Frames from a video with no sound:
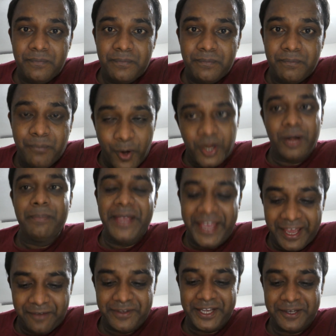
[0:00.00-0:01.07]
moral
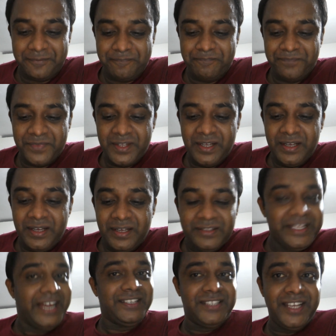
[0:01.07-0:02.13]
behavior.
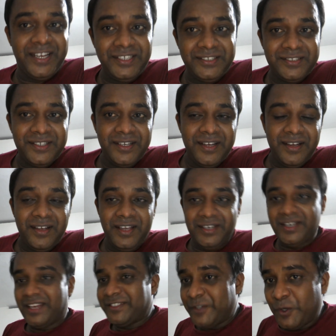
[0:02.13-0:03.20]
That said, it
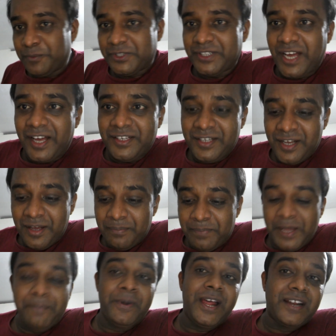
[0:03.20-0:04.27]
assumes that
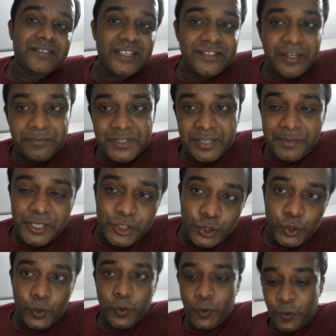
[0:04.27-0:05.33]
people are susceptible
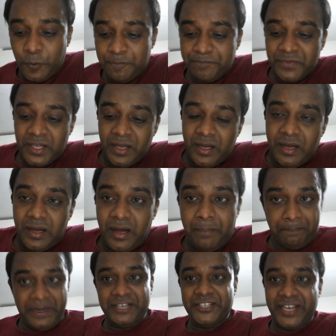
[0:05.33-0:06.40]
to
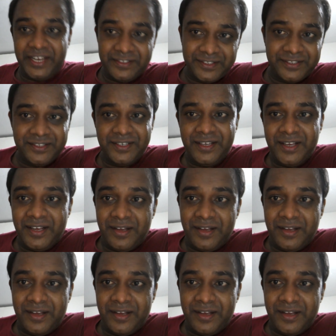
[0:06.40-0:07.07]
pleasures.